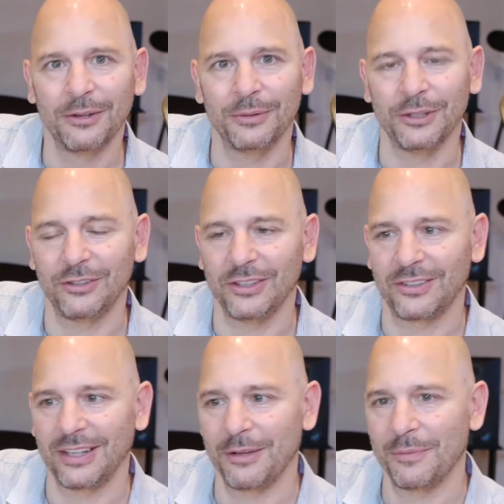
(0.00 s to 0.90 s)
which
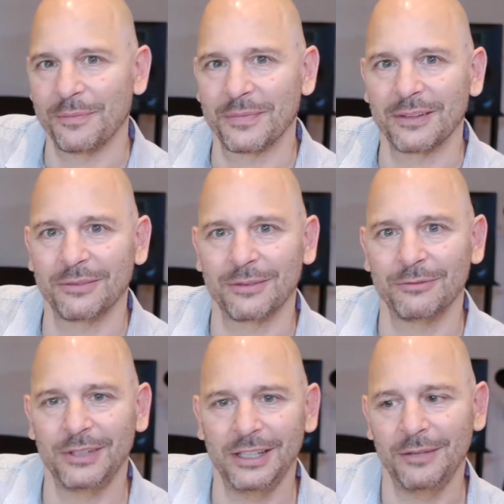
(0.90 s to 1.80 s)
is
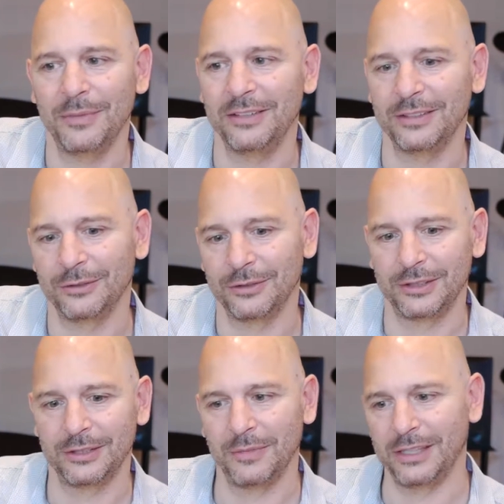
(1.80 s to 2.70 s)
really amazing because
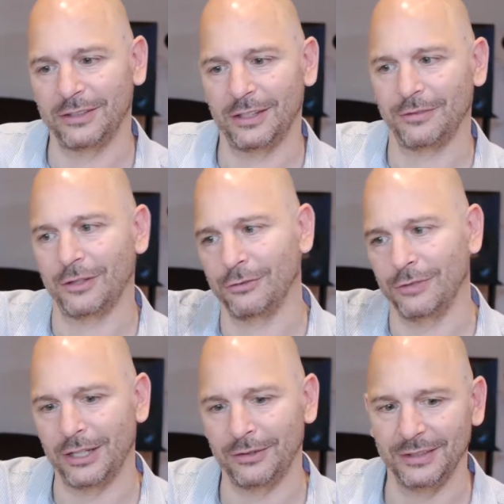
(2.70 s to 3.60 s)
you can make stuff go
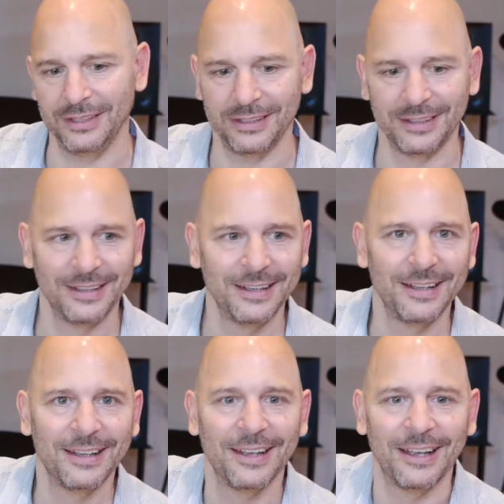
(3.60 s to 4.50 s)
round, and
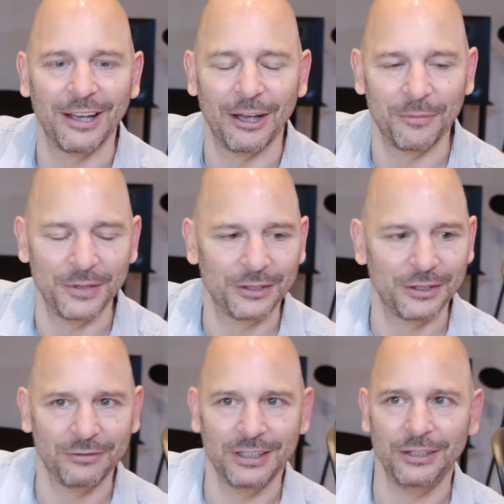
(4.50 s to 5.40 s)
you
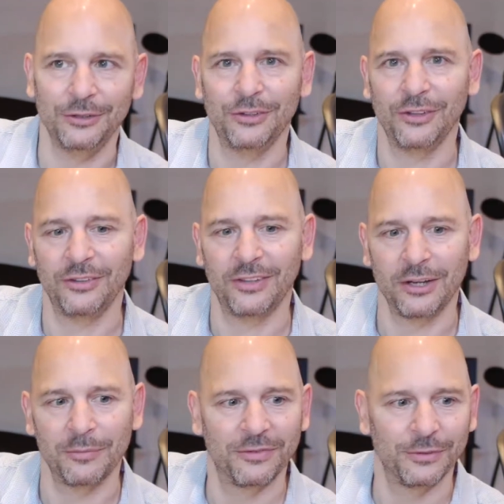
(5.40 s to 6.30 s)
can really use the
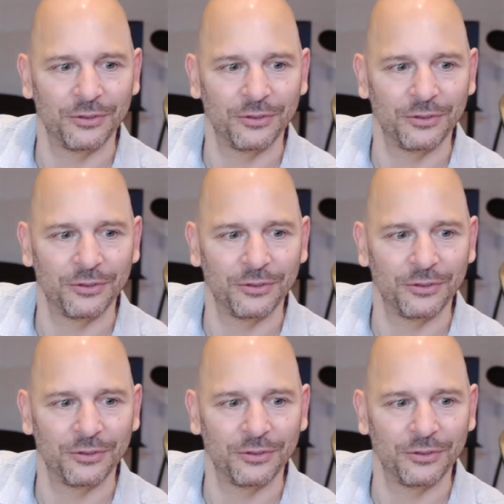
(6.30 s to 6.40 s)
sub for